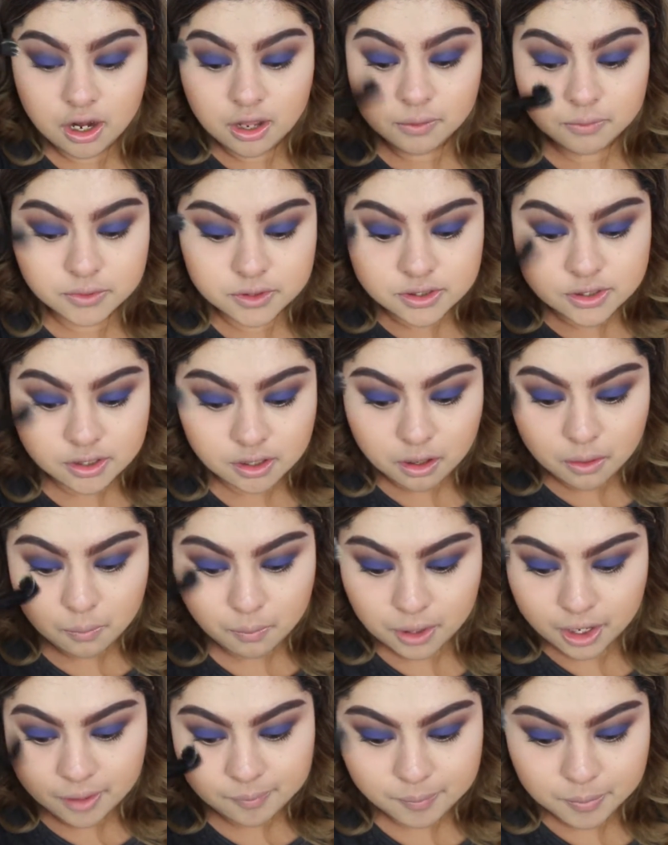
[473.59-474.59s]
I'm just gonna
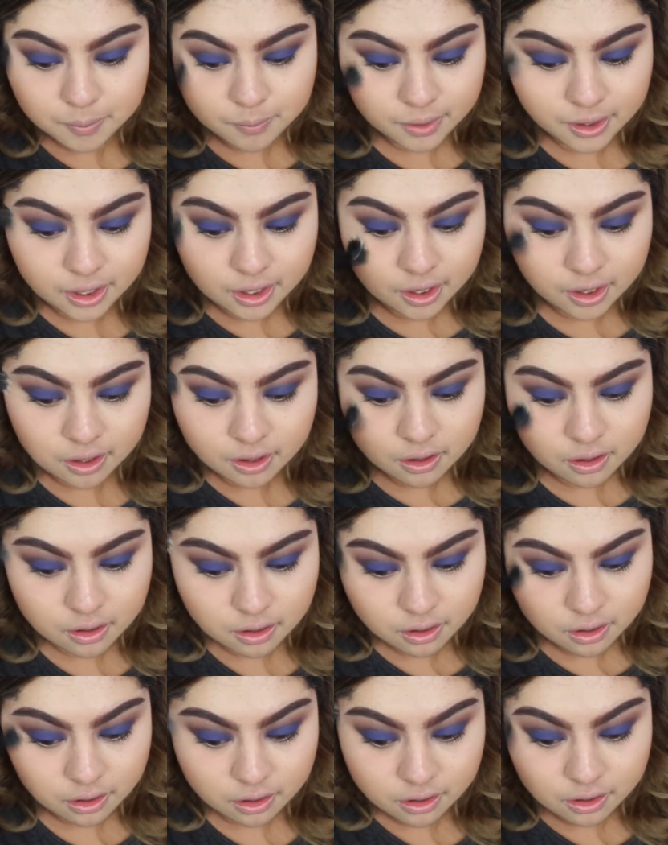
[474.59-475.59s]
wipe away
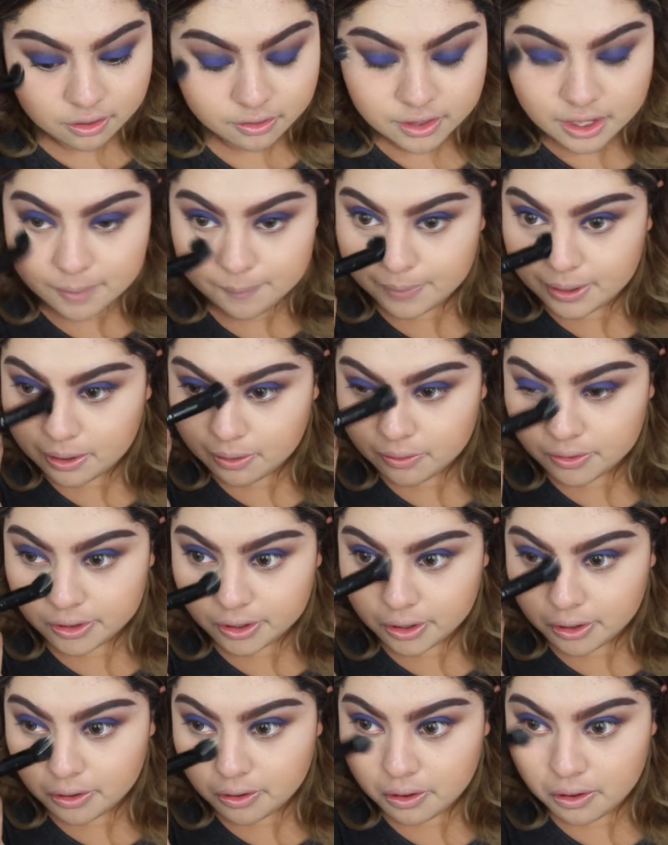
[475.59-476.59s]
all that
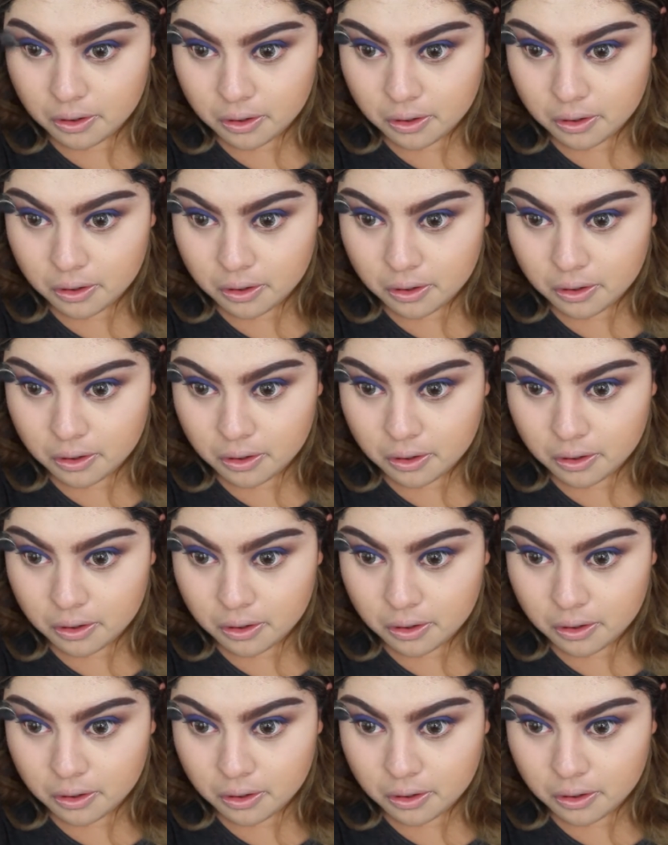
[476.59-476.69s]
powder.